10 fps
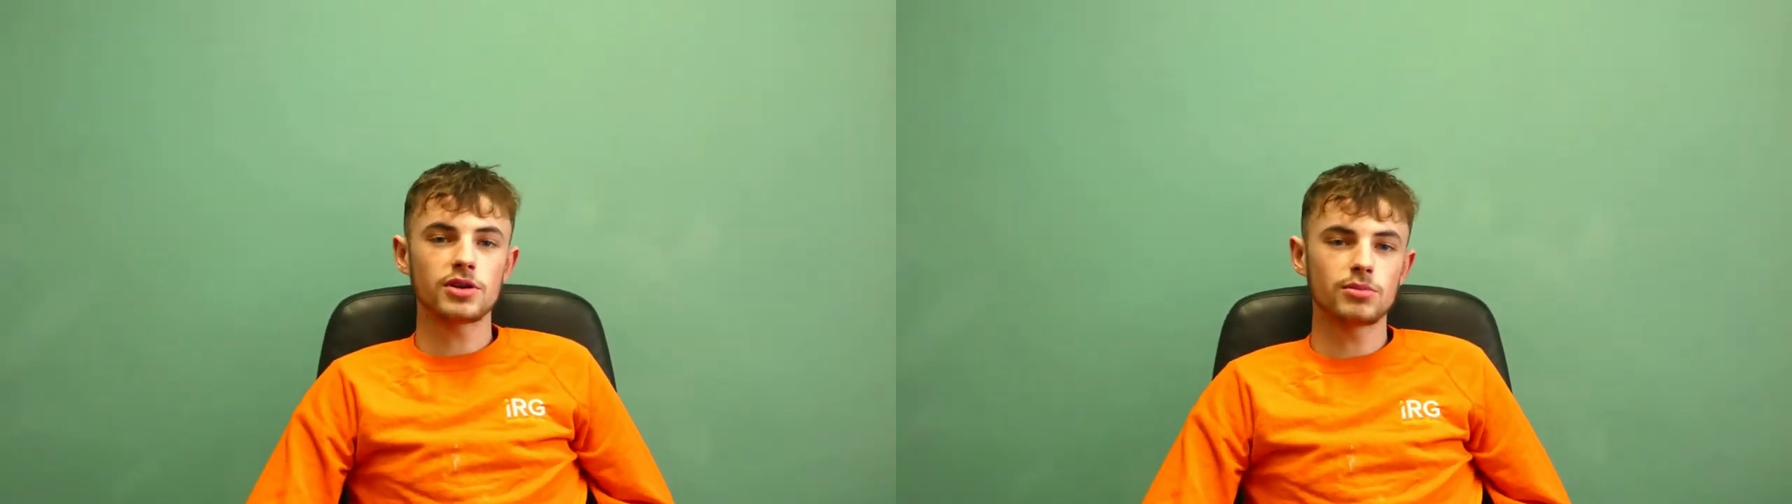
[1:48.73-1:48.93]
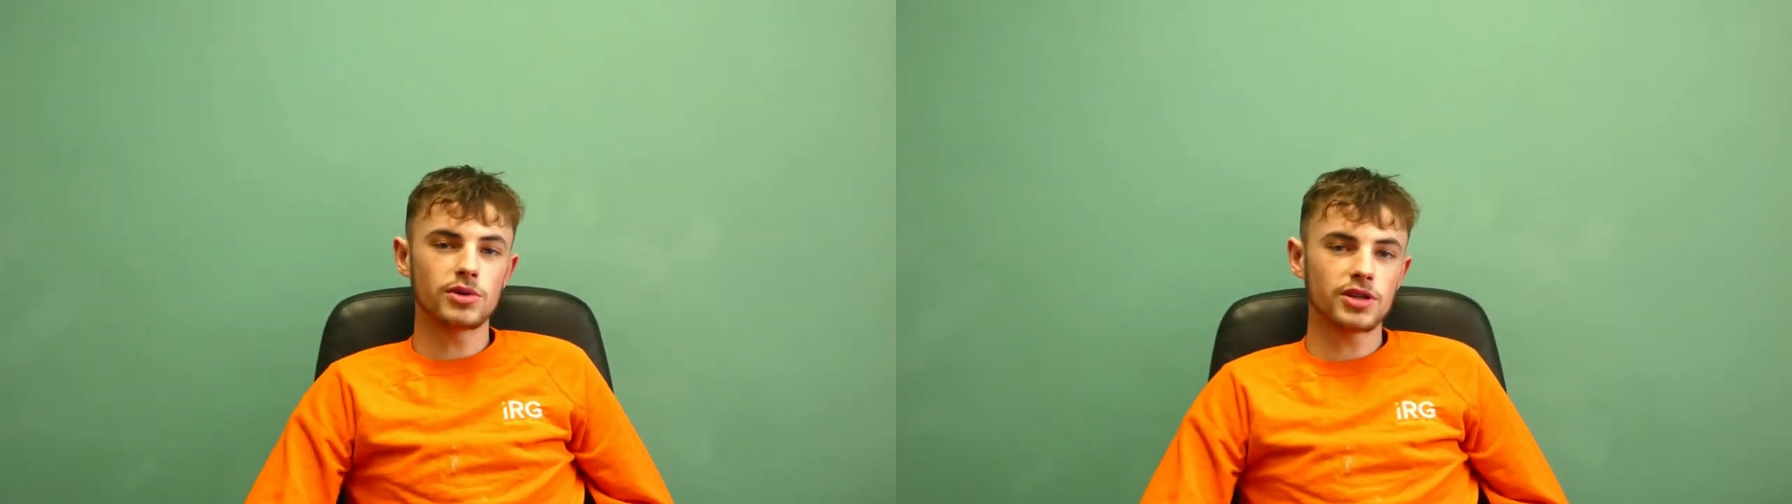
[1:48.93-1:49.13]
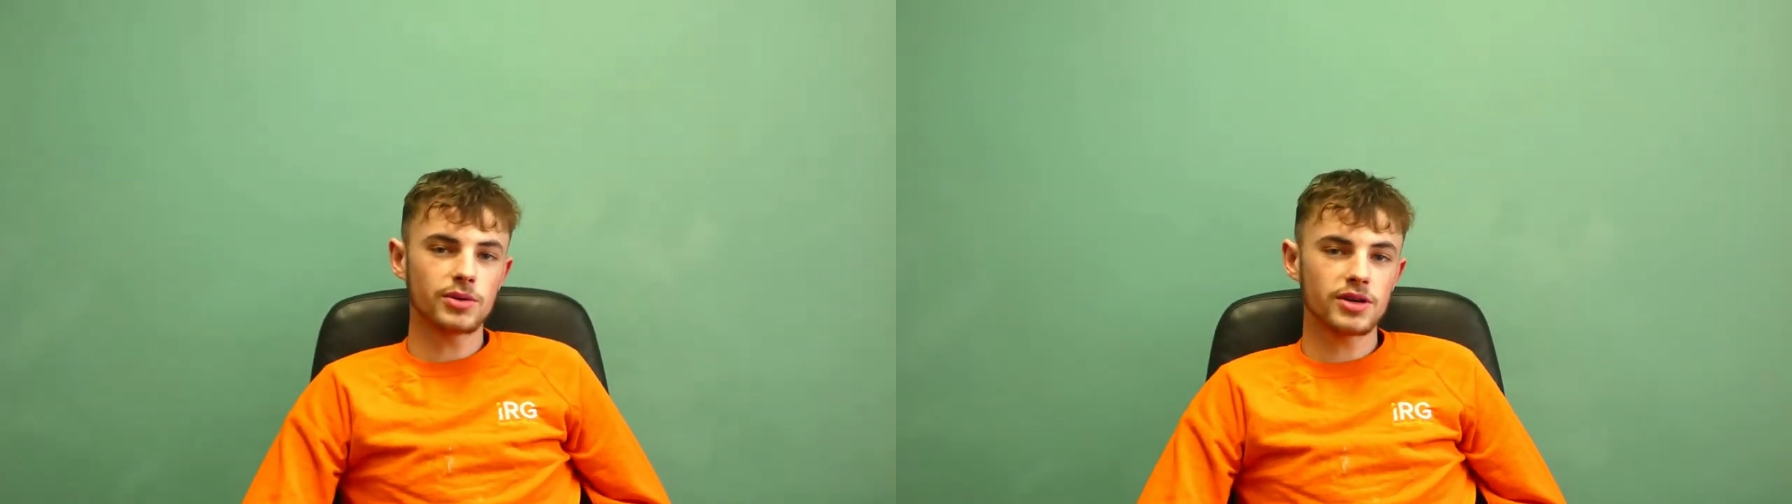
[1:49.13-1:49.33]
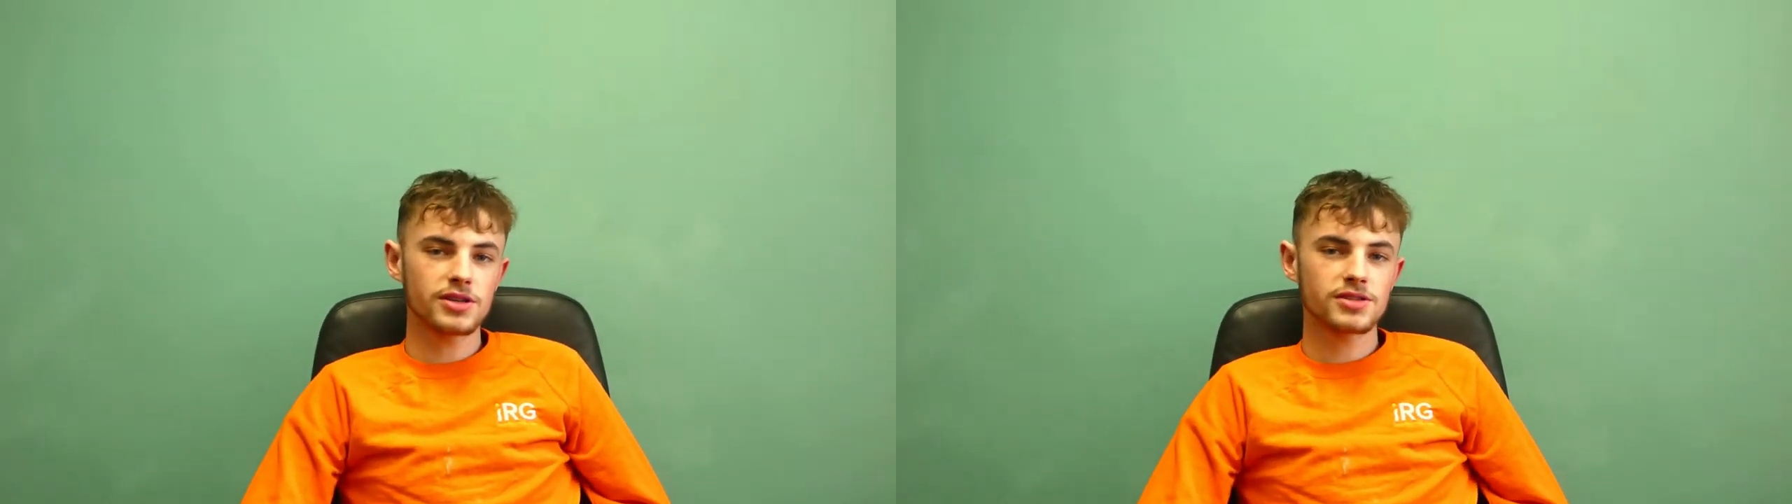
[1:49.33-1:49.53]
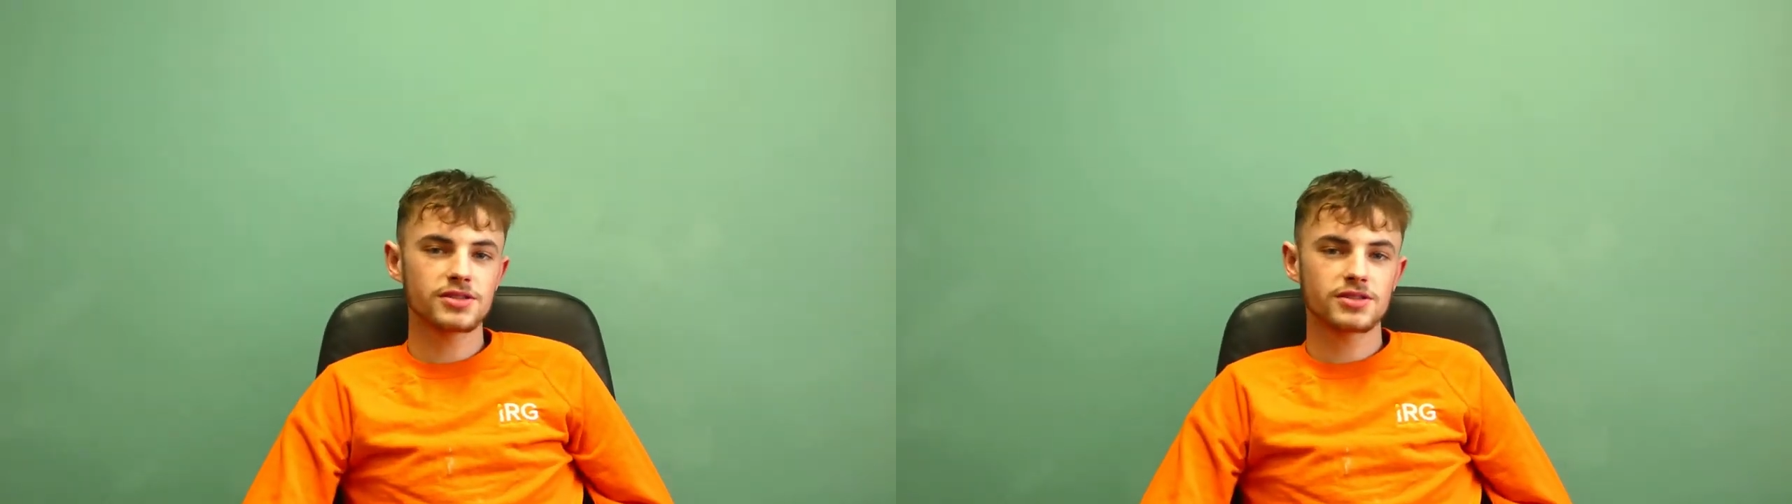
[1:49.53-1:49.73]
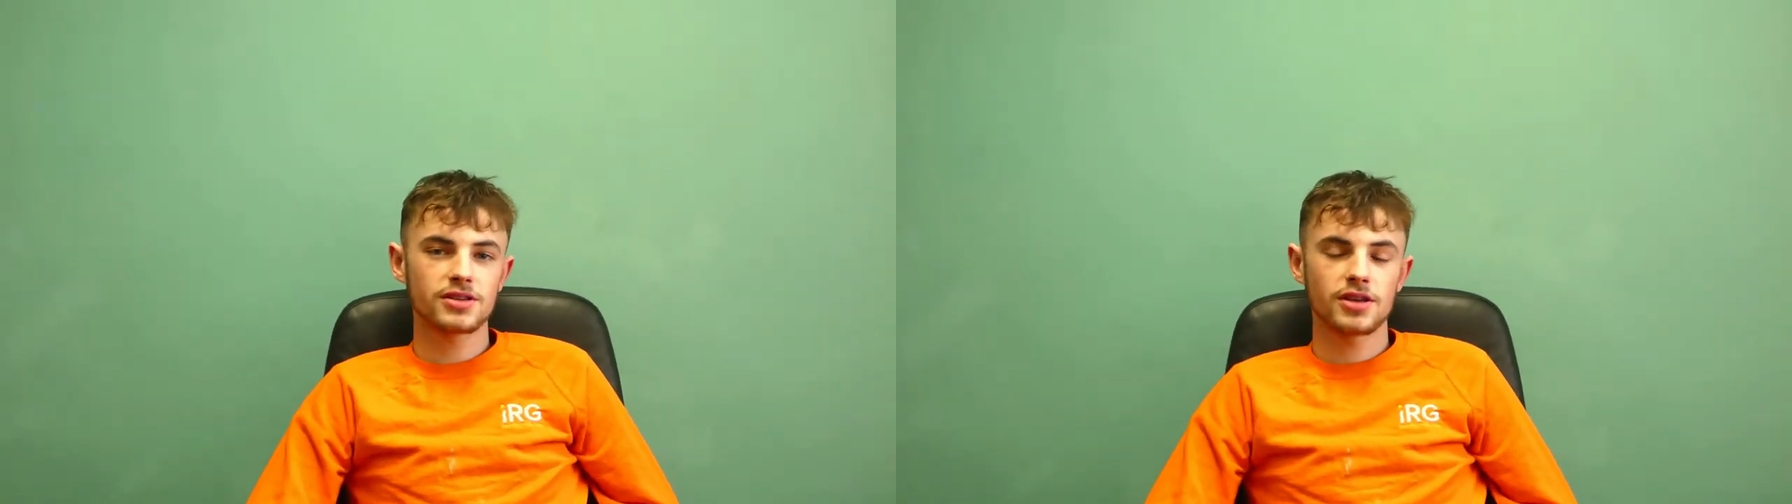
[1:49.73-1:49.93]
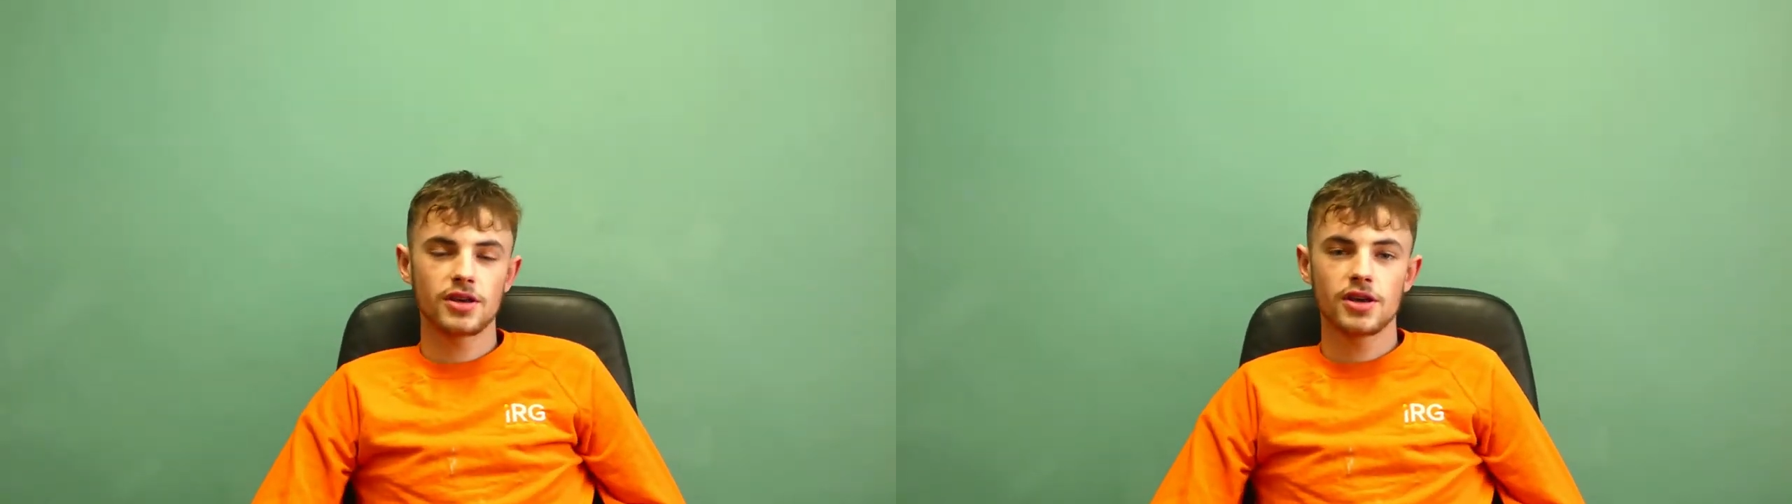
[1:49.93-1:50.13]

in many ways,